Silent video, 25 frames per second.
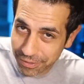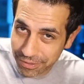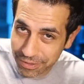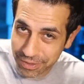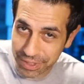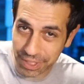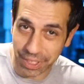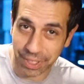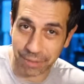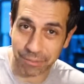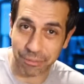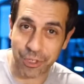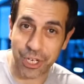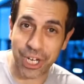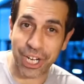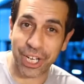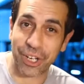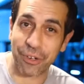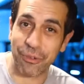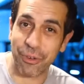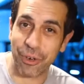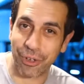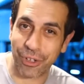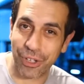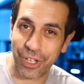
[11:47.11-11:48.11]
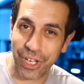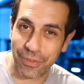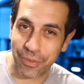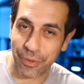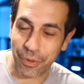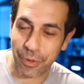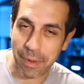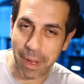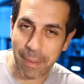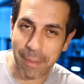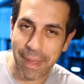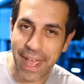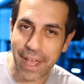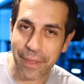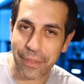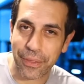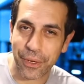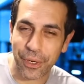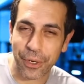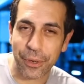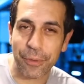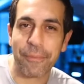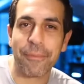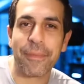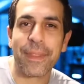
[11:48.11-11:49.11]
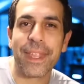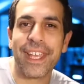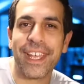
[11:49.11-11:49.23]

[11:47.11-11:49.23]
So I'm trying to get real clever in my math here.